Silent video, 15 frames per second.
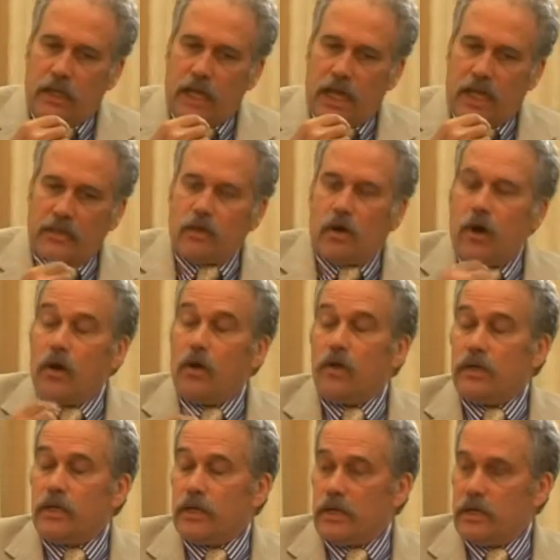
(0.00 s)
at the
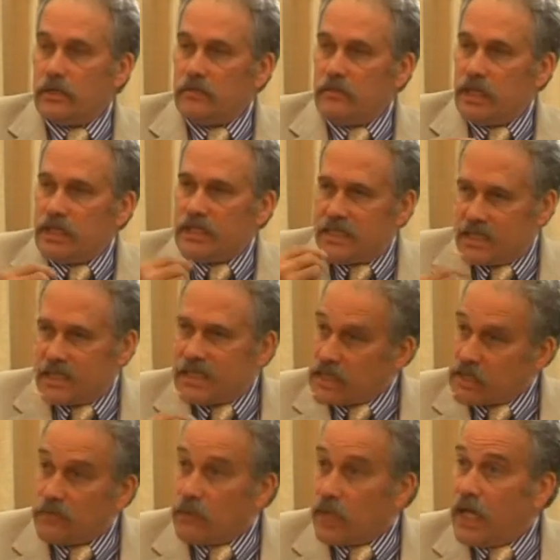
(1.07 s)
heart of
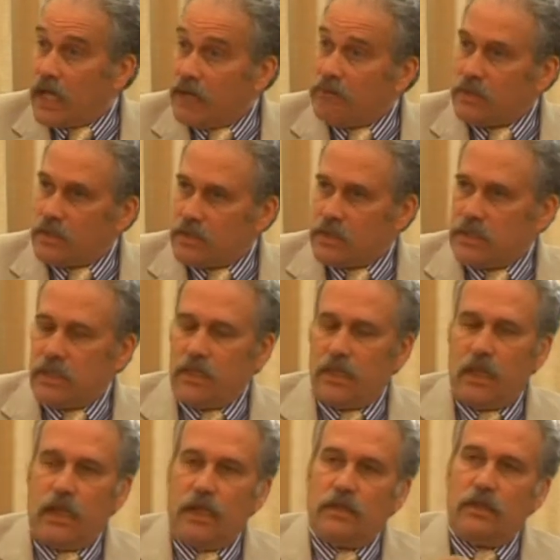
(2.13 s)
successful advocacy.
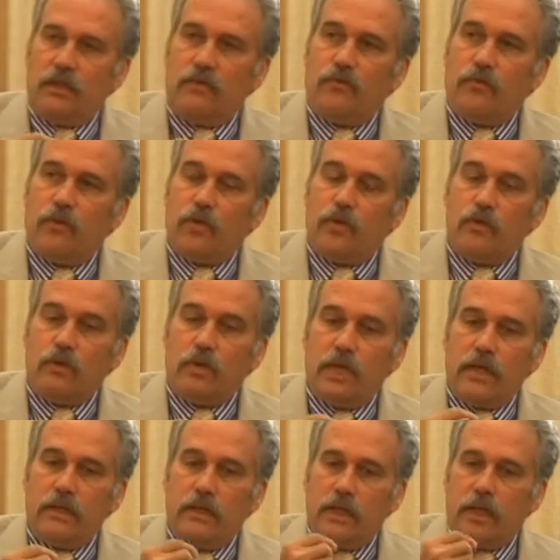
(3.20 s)
And therefore you
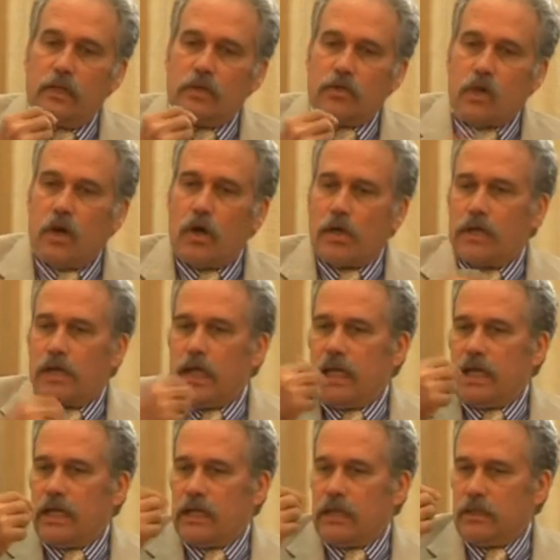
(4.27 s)
can talk
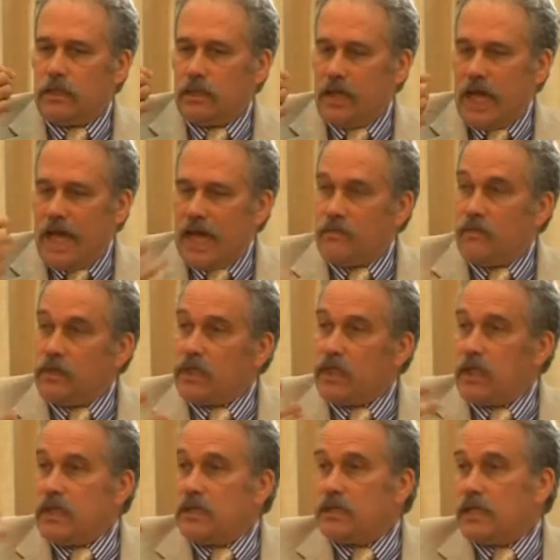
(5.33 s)
and
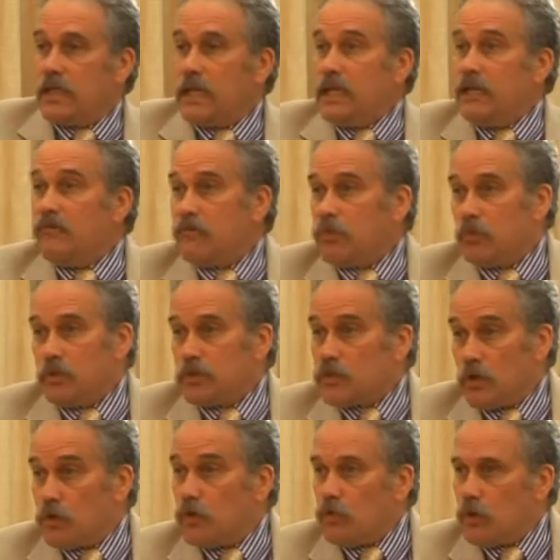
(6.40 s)
advocate and influence
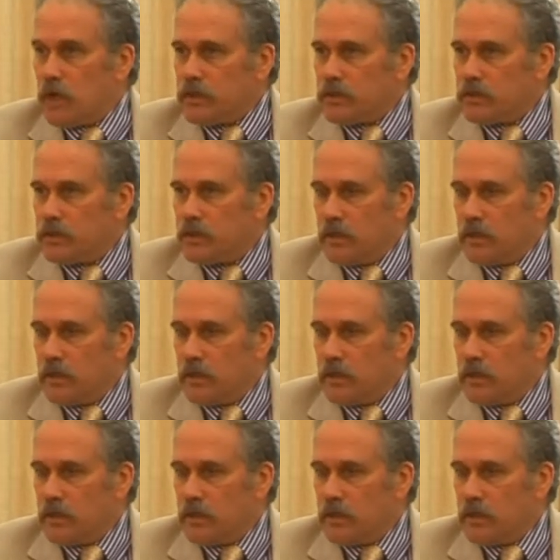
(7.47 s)
all you want,